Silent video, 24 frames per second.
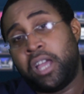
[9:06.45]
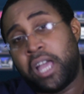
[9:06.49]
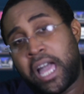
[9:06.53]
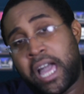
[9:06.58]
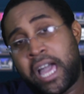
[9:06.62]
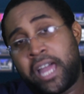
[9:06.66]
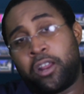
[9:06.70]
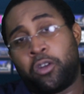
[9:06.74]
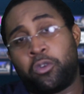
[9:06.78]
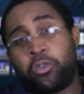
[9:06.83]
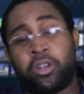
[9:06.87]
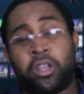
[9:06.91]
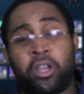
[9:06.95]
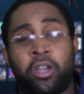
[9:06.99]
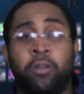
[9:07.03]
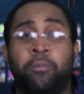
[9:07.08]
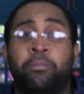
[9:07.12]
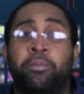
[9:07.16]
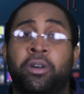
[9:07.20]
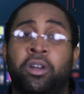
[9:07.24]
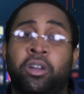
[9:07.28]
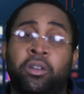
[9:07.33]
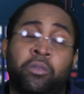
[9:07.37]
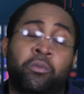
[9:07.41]
I don't know,
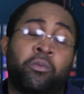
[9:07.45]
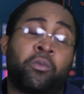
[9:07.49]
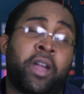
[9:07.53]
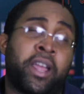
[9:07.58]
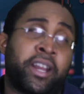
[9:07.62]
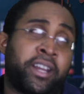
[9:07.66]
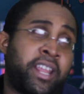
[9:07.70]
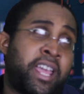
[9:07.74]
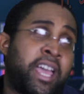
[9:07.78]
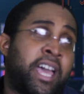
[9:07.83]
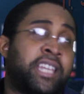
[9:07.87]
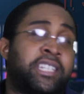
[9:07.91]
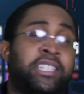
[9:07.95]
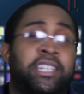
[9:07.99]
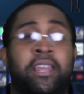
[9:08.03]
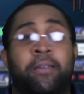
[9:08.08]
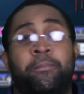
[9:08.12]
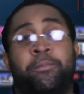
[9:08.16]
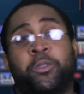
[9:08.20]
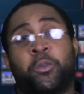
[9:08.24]
but right now I say I'm